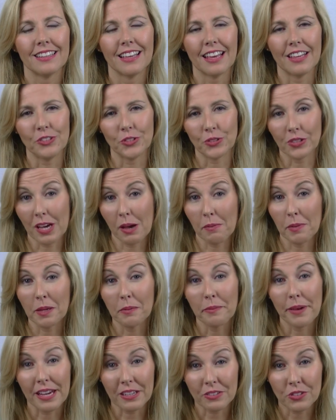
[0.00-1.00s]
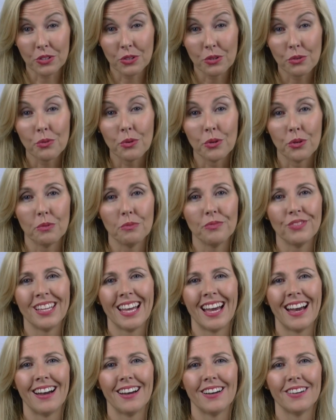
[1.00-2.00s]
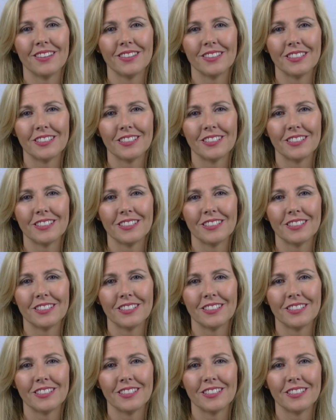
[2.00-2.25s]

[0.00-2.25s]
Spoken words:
And you're coming back to the room now.